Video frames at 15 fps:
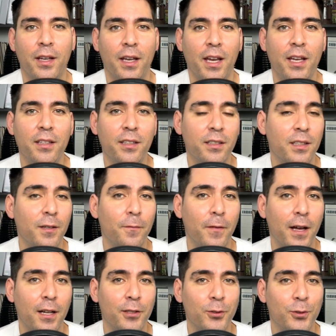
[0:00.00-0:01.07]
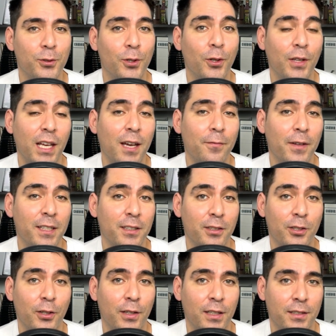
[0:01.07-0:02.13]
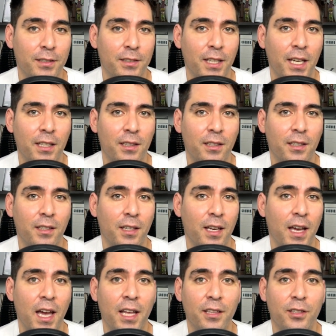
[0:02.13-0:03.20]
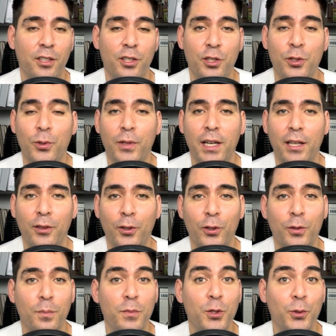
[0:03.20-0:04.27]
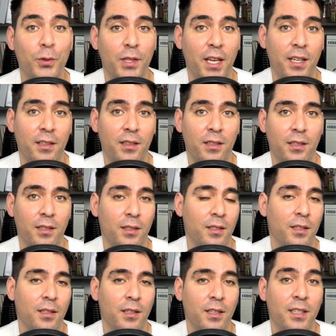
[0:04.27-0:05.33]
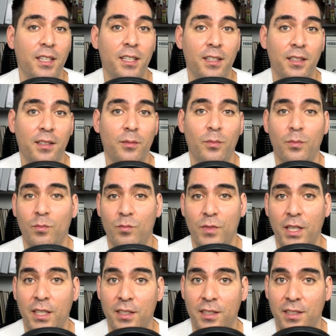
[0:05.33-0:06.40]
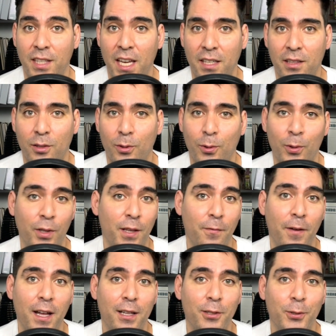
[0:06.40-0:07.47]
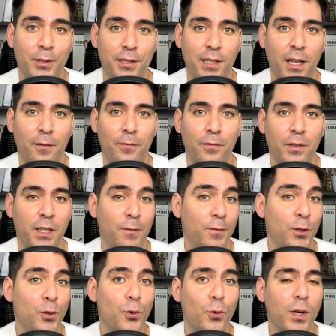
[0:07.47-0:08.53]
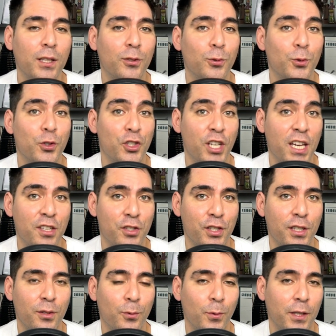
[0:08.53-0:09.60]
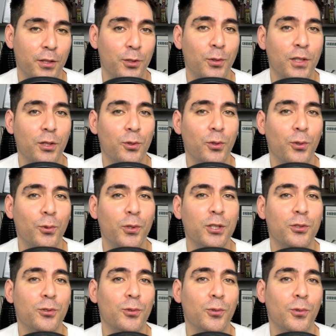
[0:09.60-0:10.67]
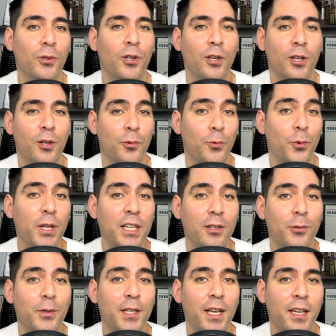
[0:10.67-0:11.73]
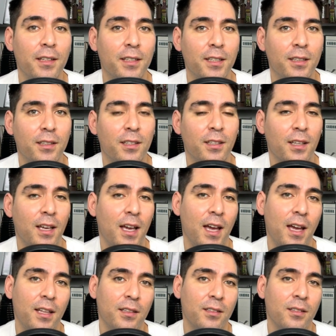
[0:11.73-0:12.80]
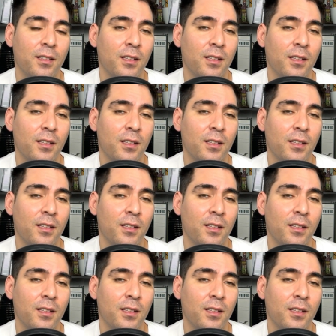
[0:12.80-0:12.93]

ADT values don't have an internal state, and you cannot mutate its state or the value itself. If you want to change it, what you need to do is to recreate it and